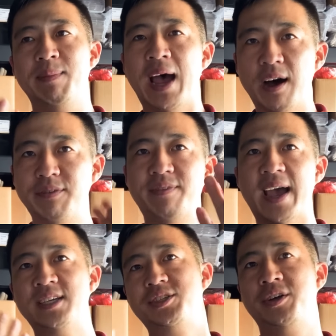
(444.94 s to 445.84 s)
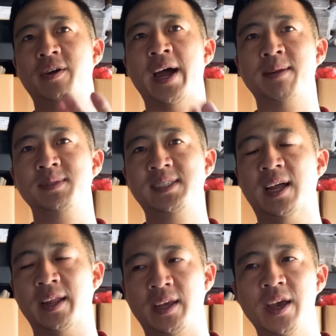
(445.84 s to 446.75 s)
How fast are your items
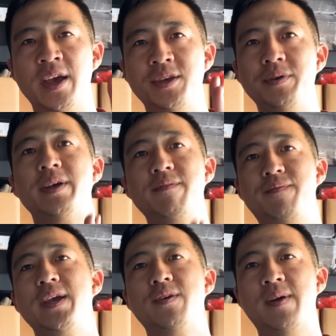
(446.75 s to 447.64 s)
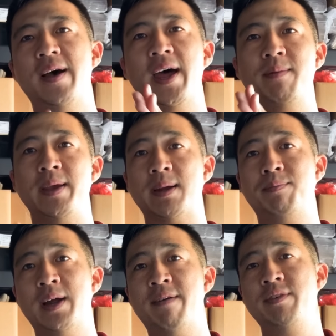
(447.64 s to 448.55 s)
selling? You can figure out how to make it
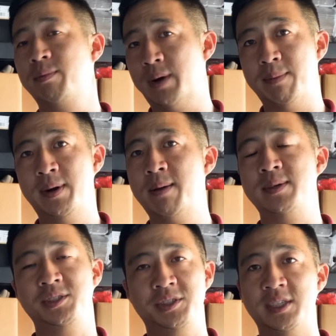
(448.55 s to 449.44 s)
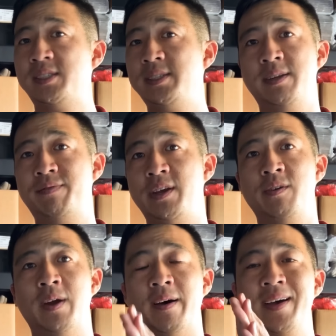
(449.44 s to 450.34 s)
profitable, I promise. You just need to
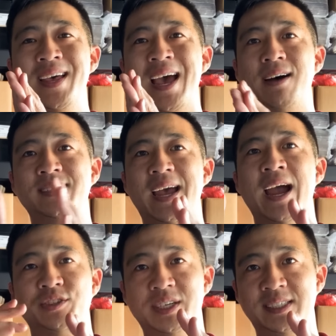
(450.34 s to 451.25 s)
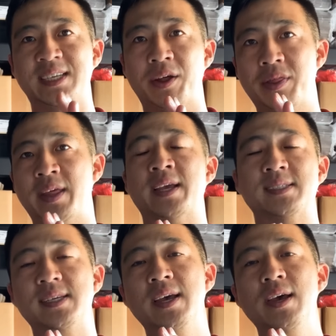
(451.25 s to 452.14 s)
figure out how to actually sell
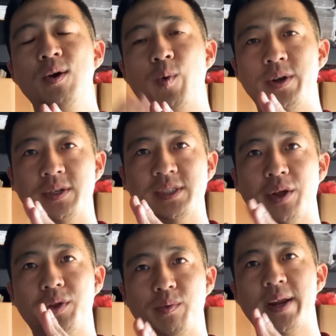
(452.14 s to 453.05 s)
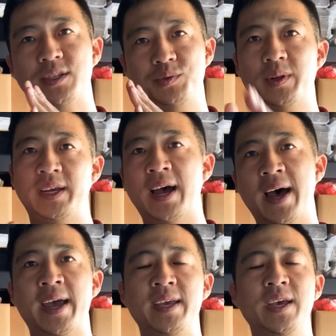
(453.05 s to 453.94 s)
things. When your sell-through rate is really
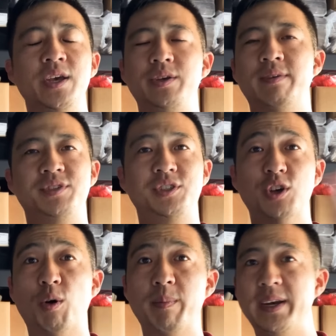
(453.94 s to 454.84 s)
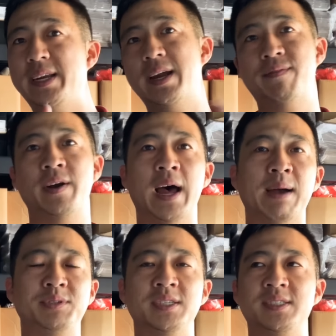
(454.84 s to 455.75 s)
high, you have so many different
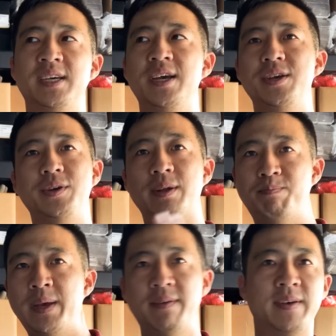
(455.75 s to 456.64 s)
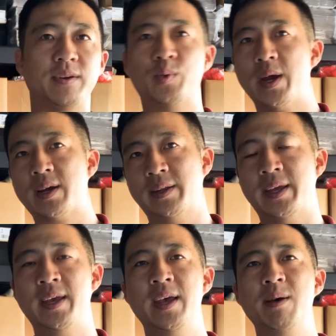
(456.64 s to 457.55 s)
options. You can pivot
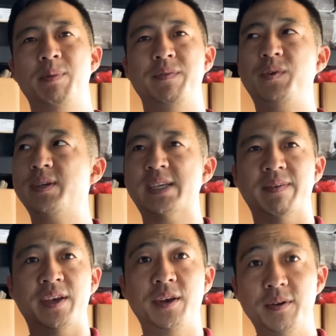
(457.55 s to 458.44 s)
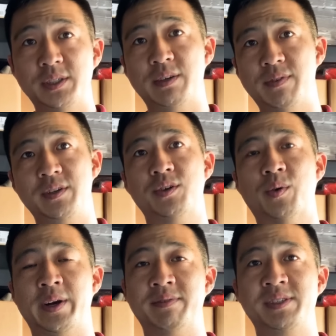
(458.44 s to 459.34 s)
quickly, but if you just have a huge
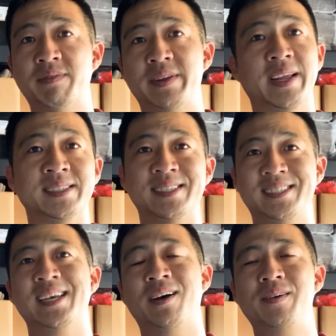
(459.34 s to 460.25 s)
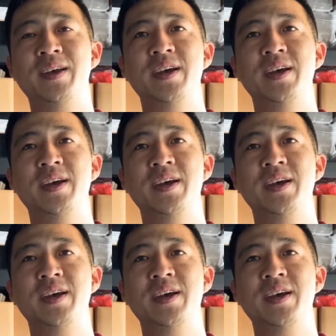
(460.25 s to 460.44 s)
inventory of stuff that doesn't sell,